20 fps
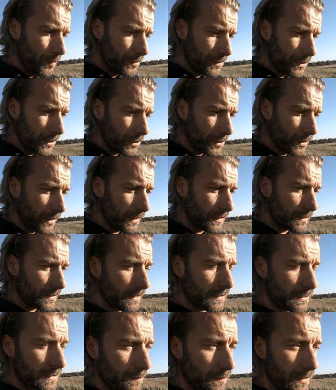positioning
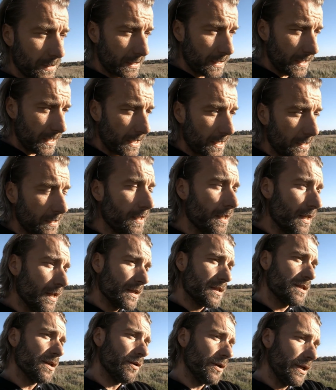system again,
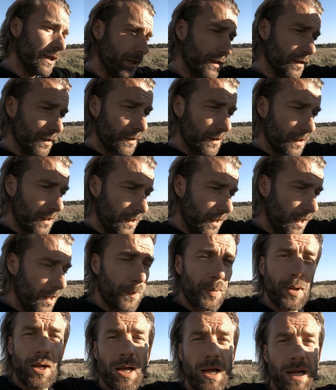so he got
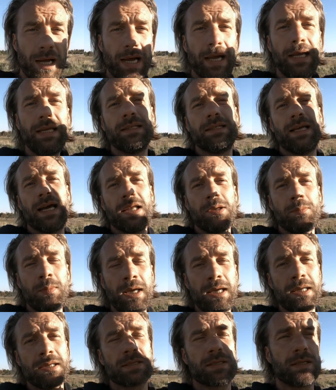up high. That
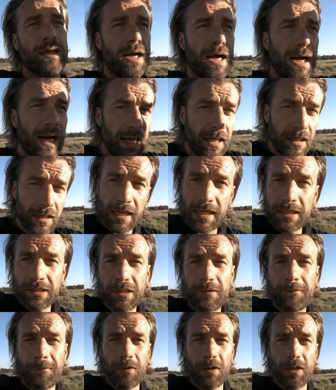means I
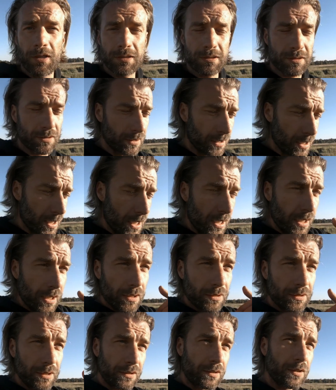landed first,
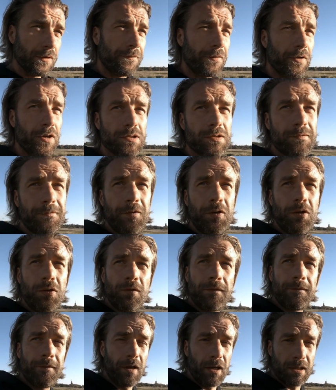did the first
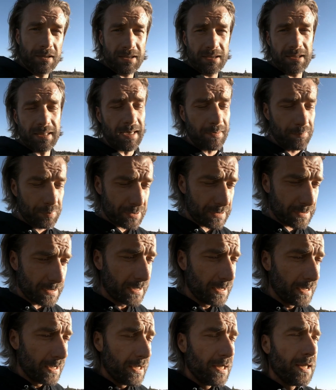few fast steps,
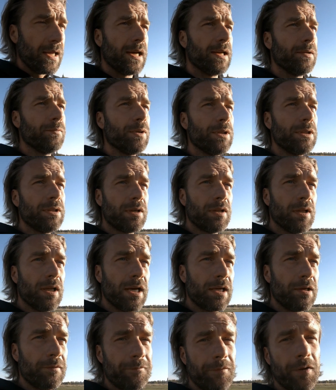and when the
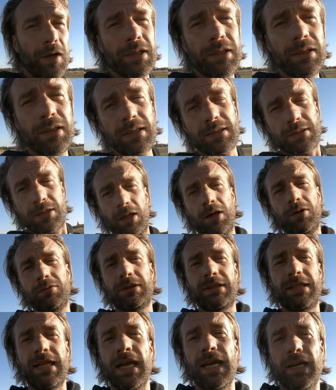glider finally
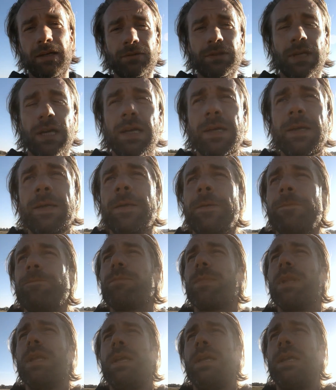slowed down,
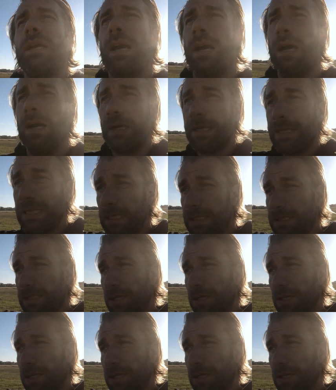he